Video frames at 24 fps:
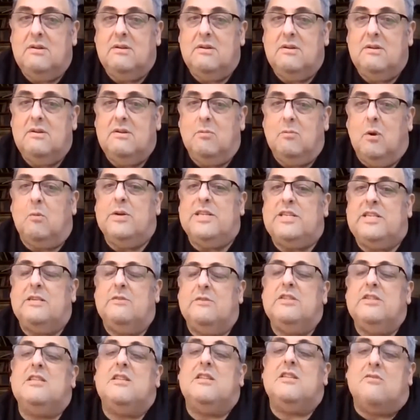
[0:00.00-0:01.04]
What we do
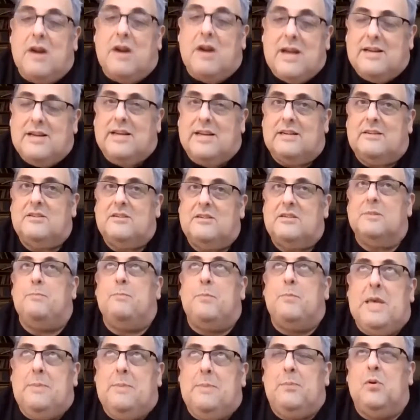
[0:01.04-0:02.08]
is threatening to
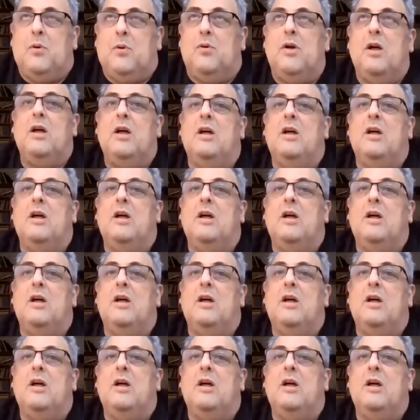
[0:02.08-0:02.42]
people